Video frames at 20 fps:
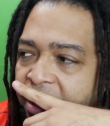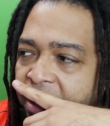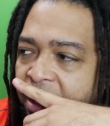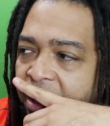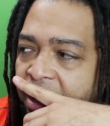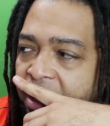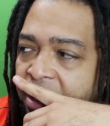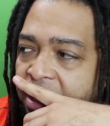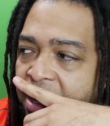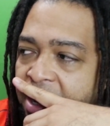
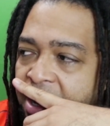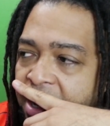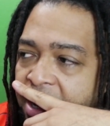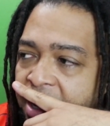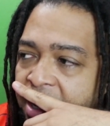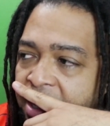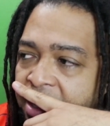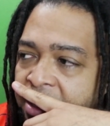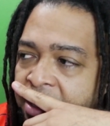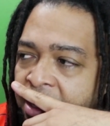And
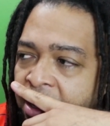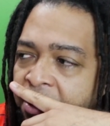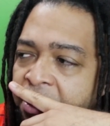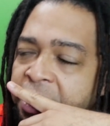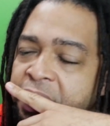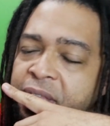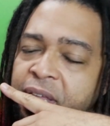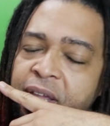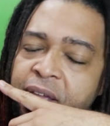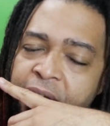the
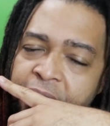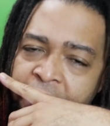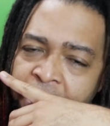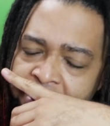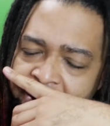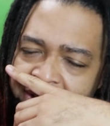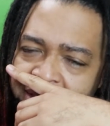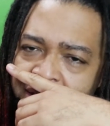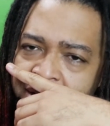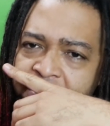
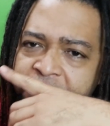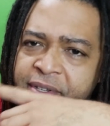other thing I